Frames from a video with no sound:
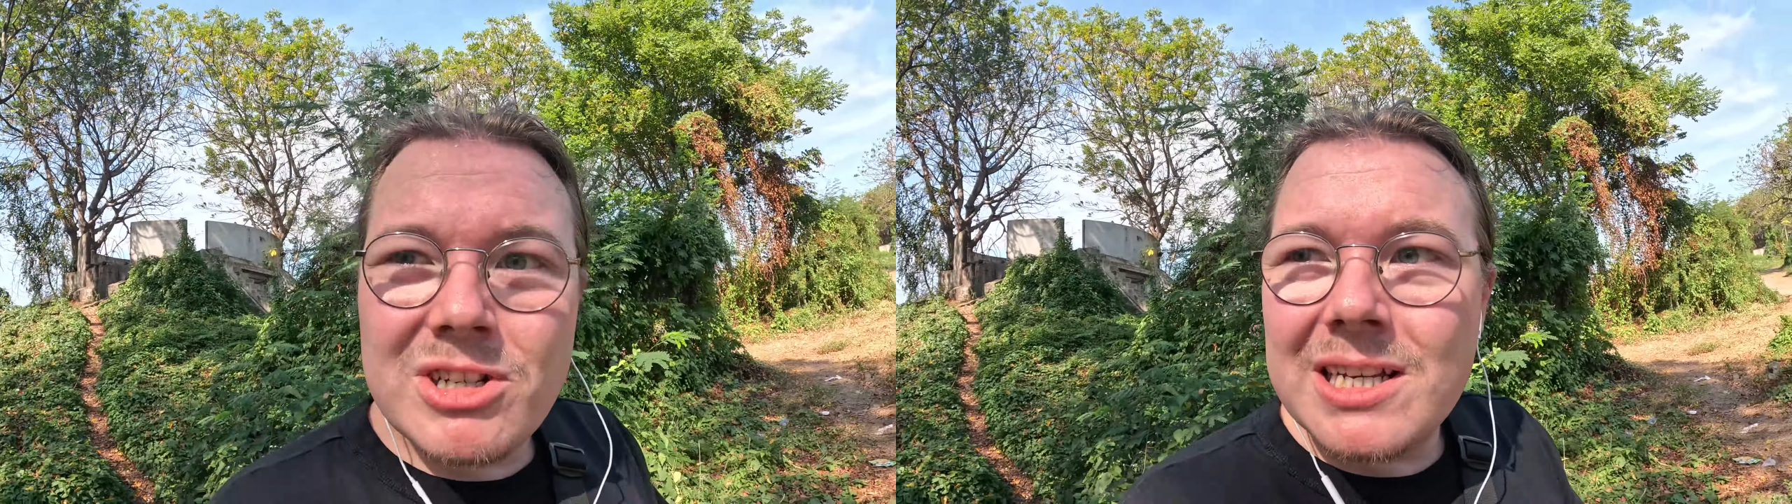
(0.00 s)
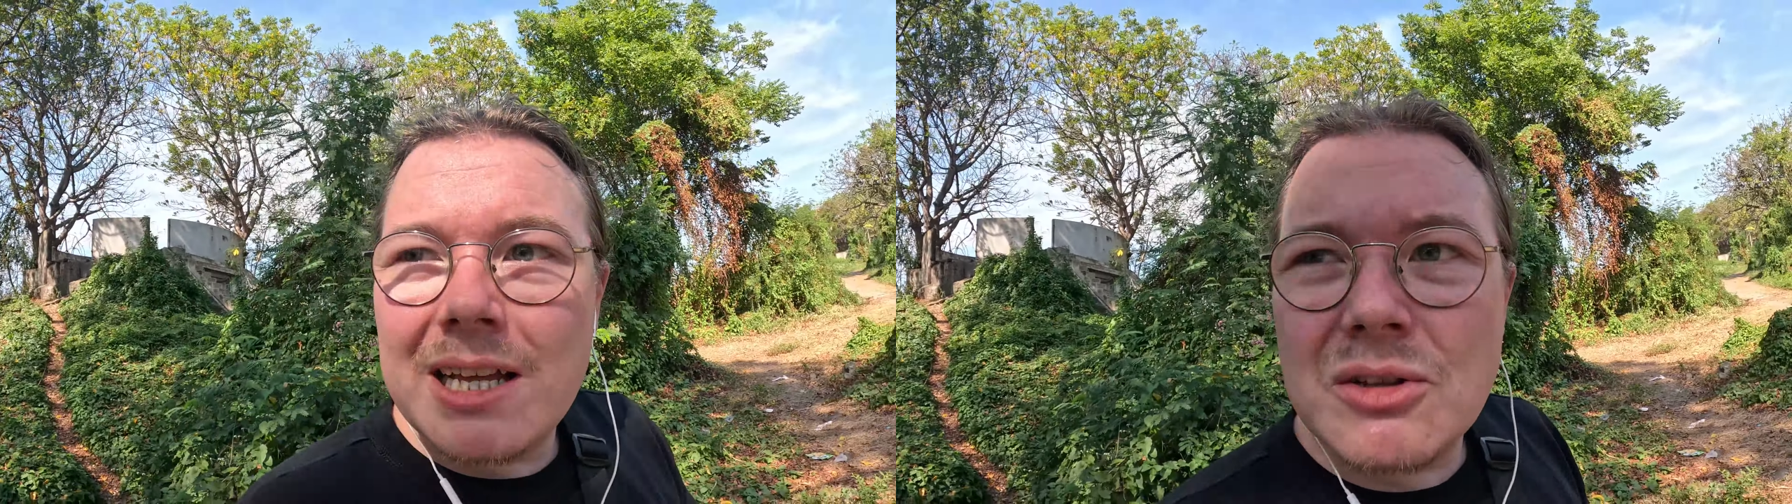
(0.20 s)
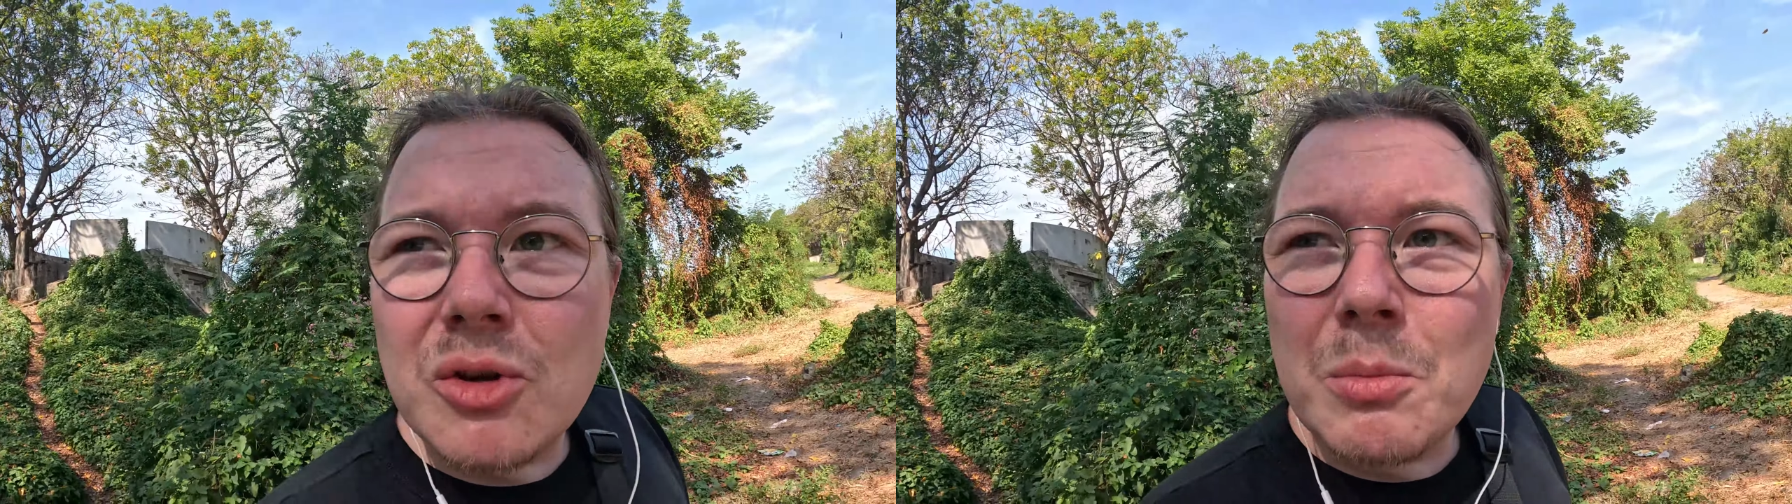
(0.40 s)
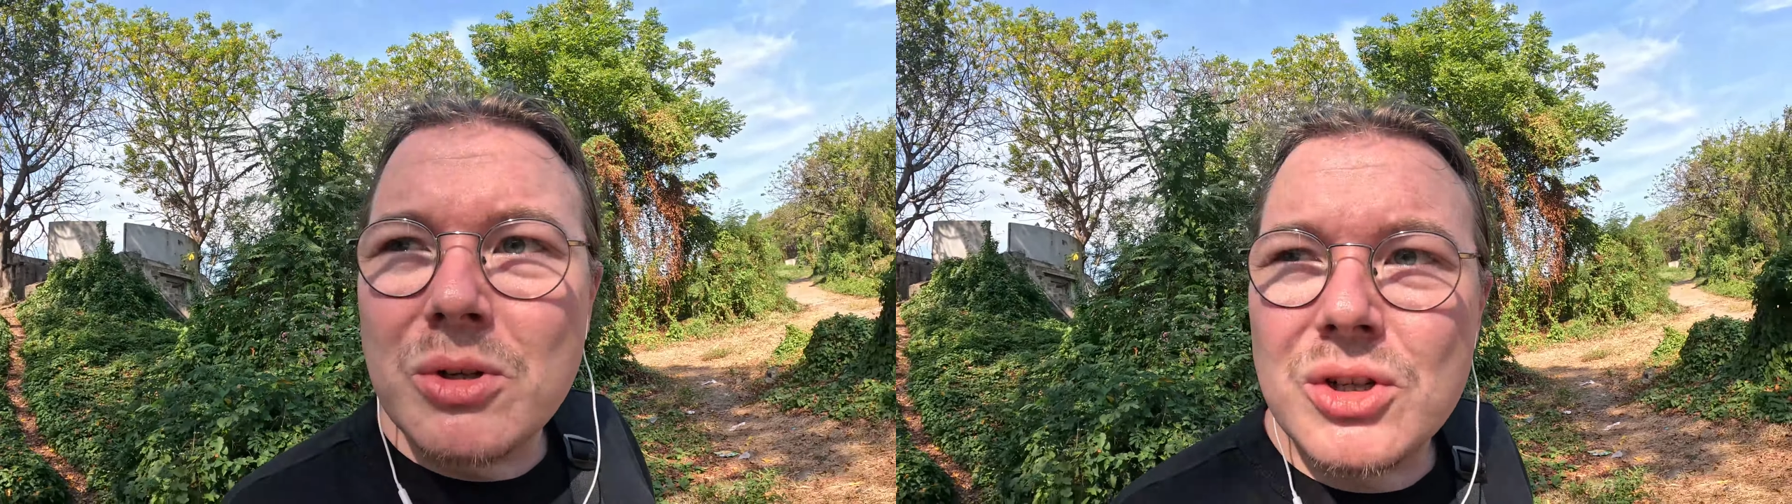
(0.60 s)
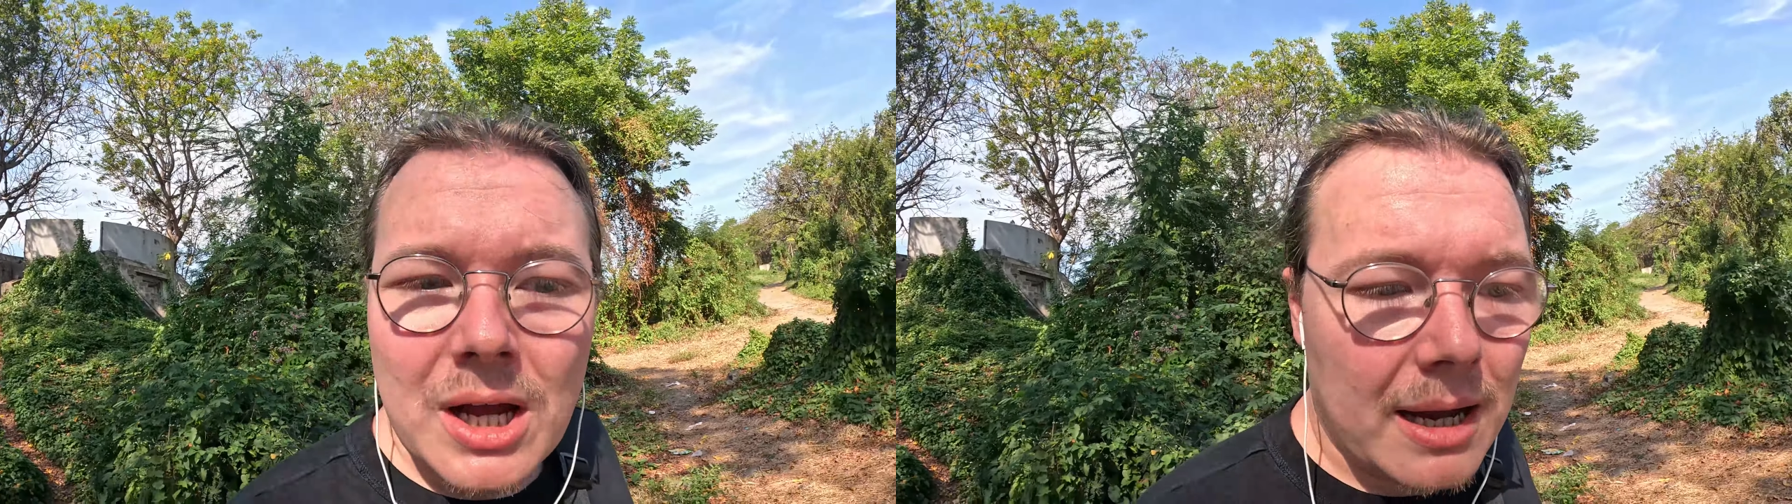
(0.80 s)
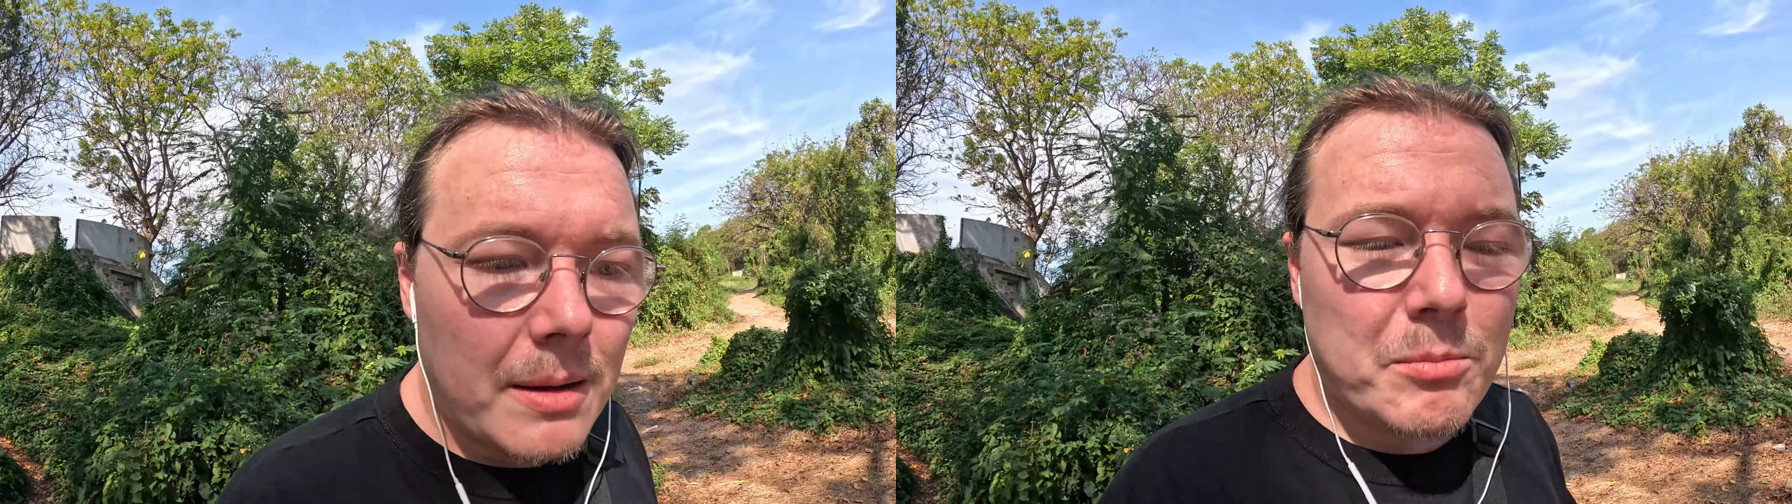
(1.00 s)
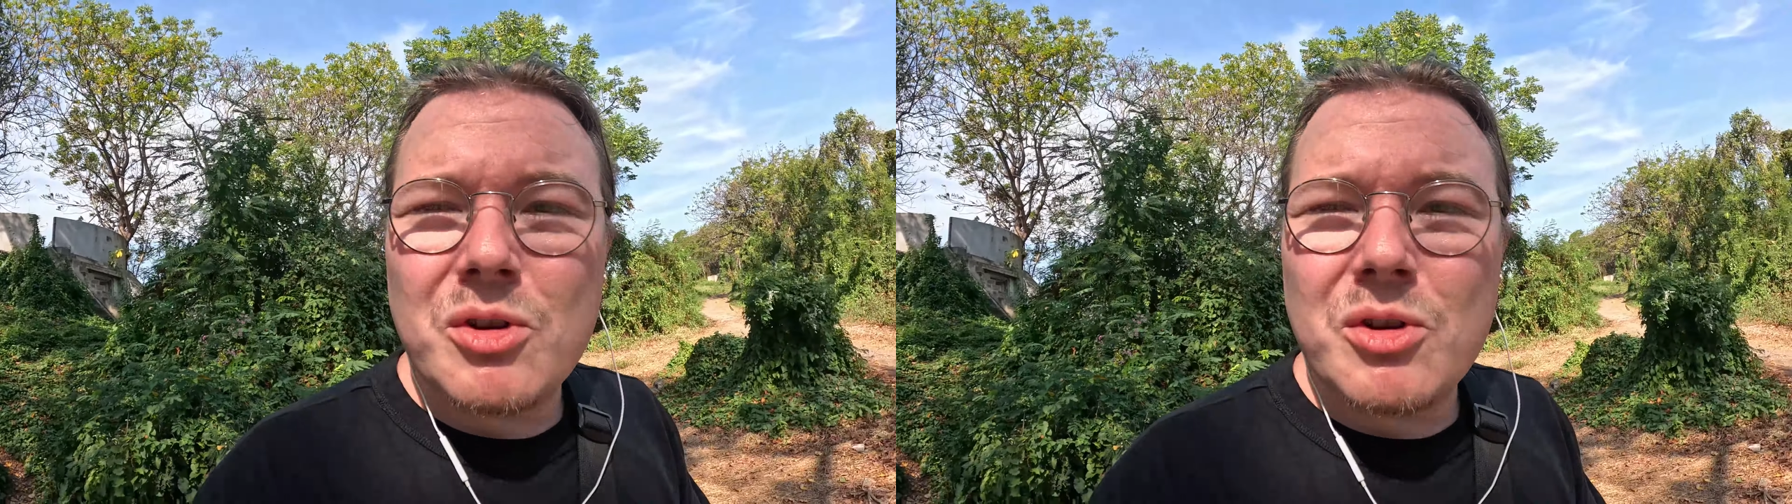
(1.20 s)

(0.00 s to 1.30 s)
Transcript: really had too much time